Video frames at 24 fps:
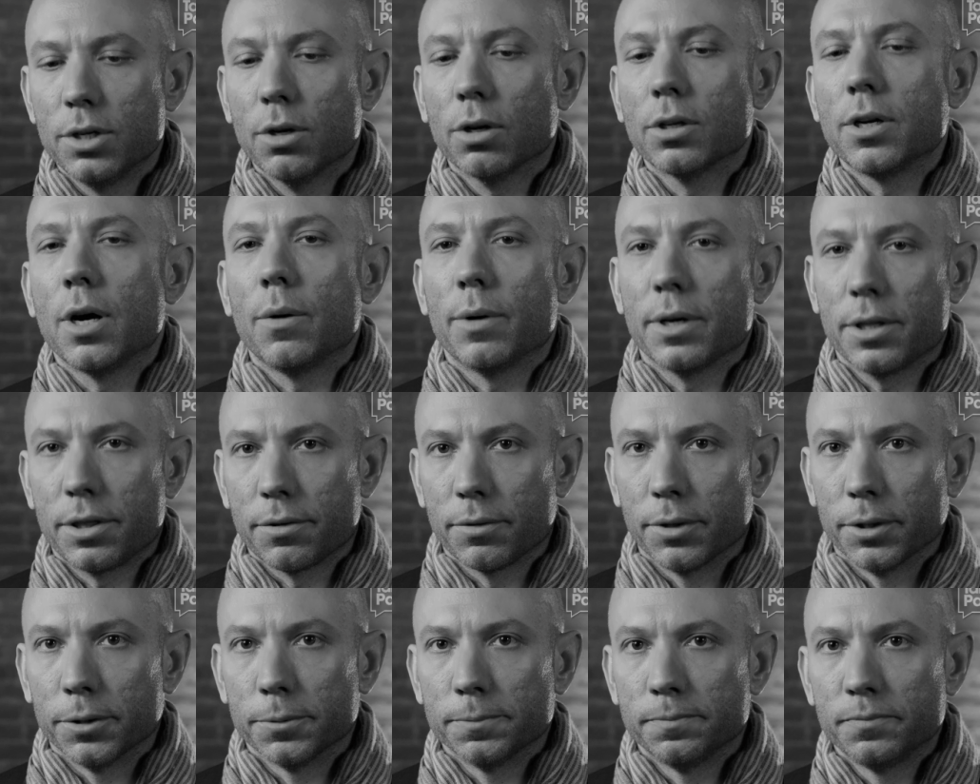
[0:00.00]
you're going
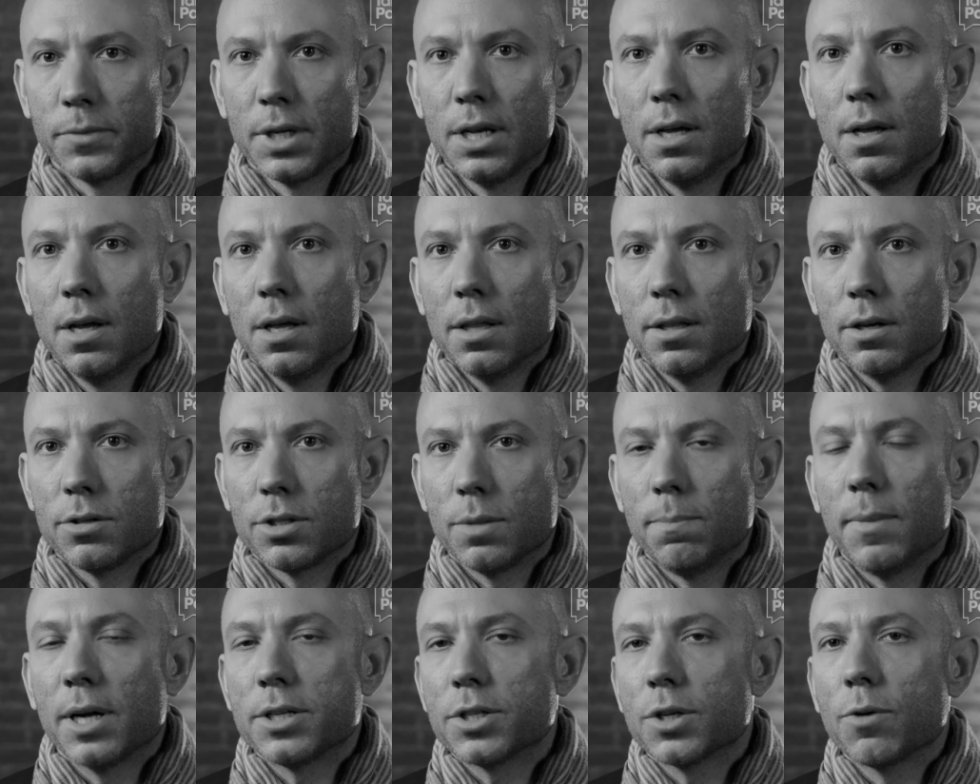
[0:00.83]
through, there's a
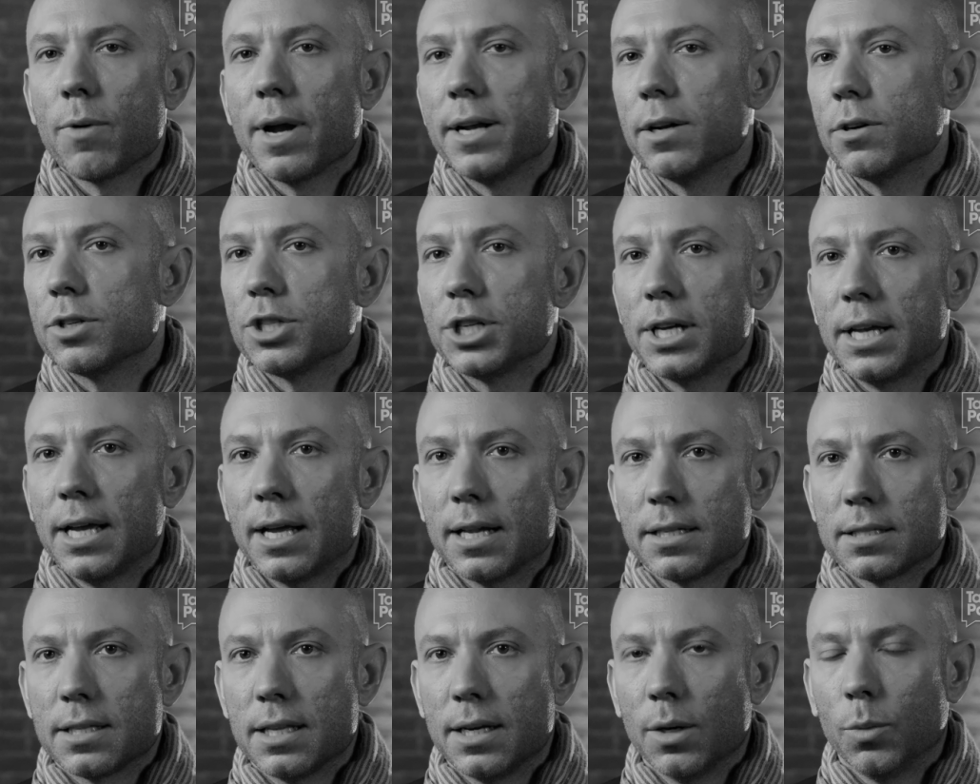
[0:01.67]
much greater
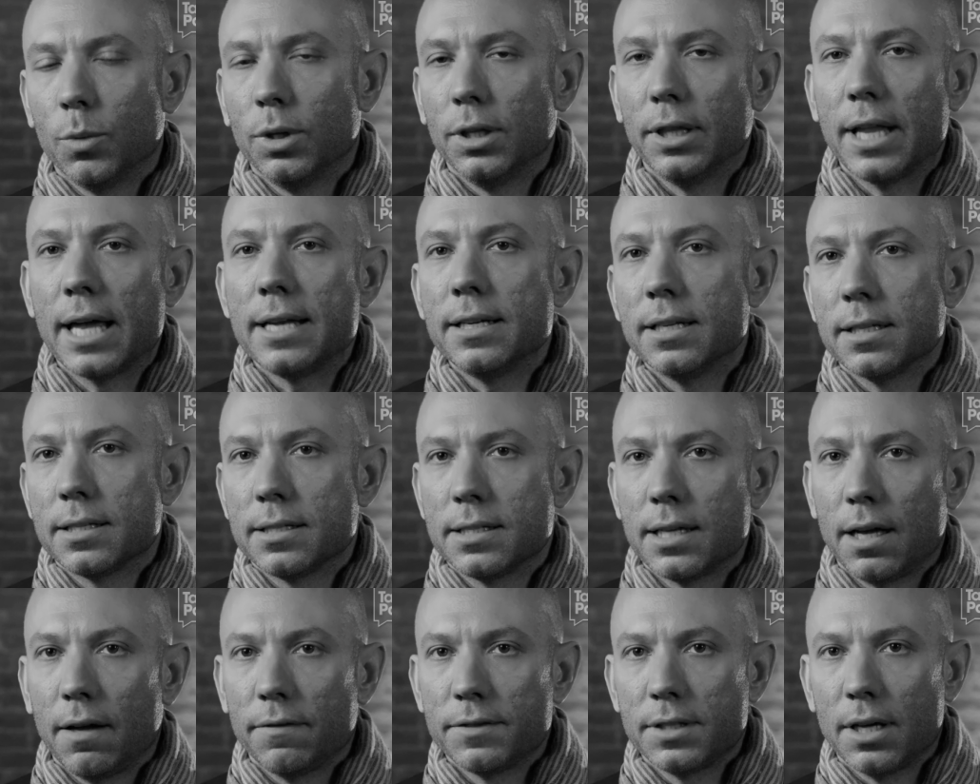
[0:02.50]
chance that it will lend
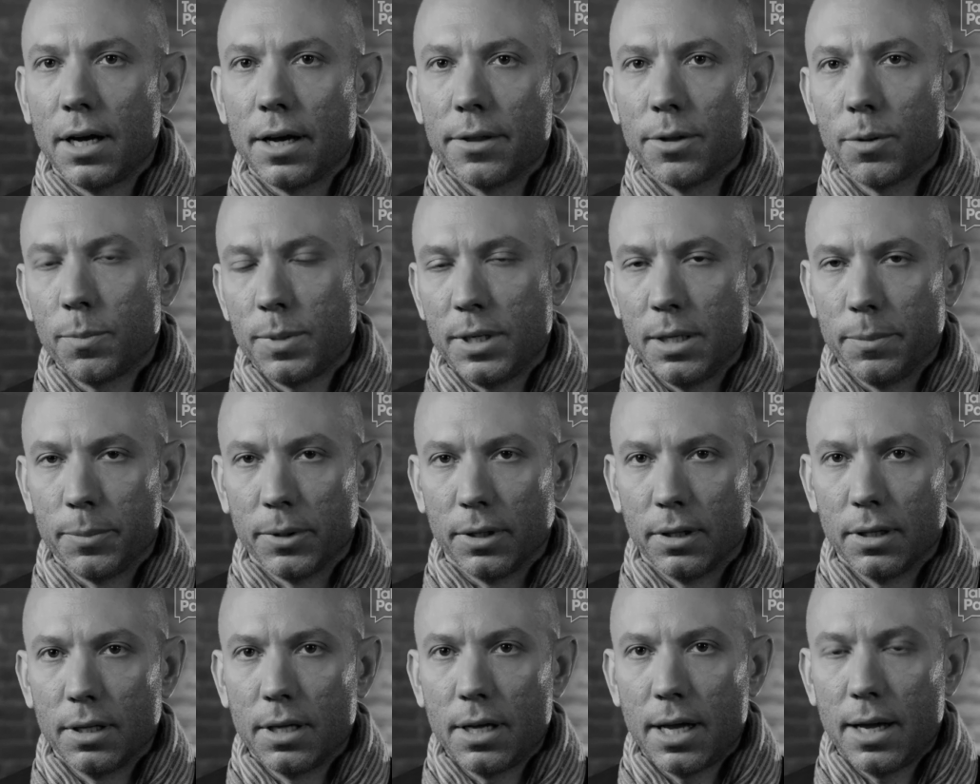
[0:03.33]
itself to other
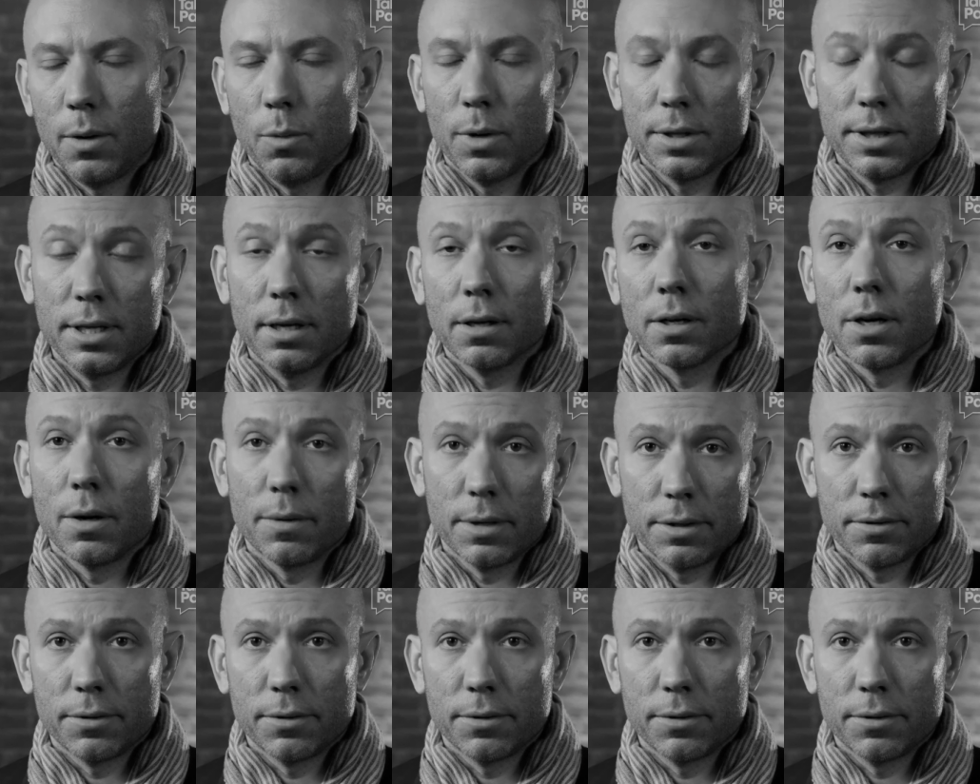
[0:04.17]
people and what they're going